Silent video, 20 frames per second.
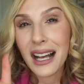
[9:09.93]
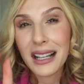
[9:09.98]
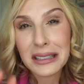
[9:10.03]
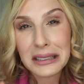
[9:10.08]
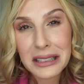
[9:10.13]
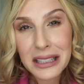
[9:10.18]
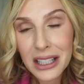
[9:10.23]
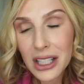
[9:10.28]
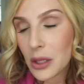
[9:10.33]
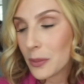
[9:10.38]
a
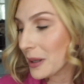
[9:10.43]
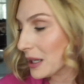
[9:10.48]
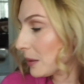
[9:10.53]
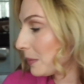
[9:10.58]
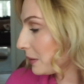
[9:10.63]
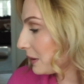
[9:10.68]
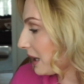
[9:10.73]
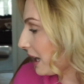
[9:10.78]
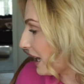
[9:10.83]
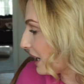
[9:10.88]
little bit of
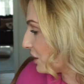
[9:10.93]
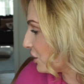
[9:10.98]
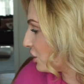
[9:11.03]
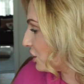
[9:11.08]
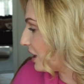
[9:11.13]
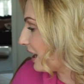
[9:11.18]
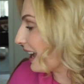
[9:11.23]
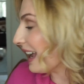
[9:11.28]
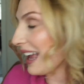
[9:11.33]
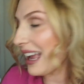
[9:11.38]

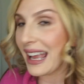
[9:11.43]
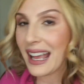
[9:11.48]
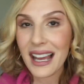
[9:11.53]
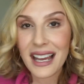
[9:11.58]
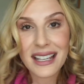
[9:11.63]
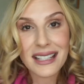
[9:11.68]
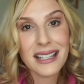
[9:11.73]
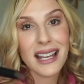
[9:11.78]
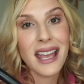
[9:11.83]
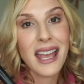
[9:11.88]
blush,
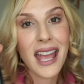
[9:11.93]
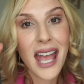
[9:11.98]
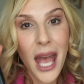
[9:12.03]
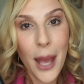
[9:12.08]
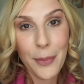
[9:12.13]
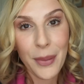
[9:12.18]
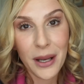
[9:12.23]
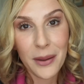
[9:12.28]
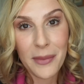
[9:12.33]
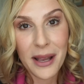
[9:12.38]
and
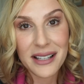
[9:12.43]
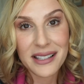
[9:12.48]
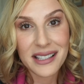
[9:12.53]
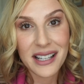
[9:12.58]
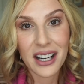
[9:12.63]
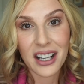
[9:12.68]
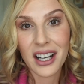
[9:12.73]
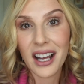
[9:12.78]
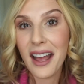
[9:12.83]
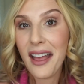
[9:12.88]
Epic
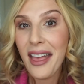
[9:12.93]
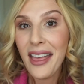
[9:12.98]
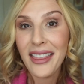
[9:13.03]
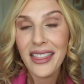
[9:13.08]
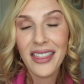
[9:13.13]
Mascara.